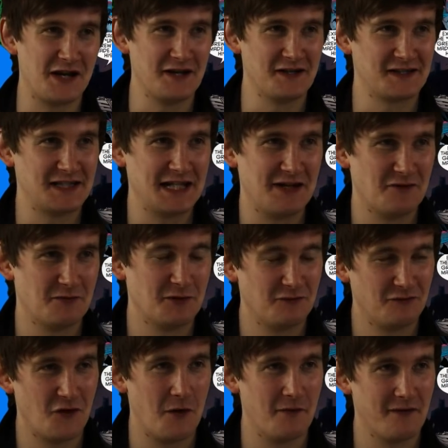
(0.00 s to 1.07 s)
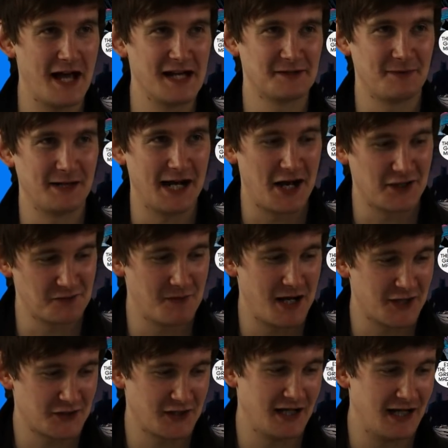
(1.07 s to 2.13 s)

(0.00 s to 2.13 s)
conceivable form of espionage and martial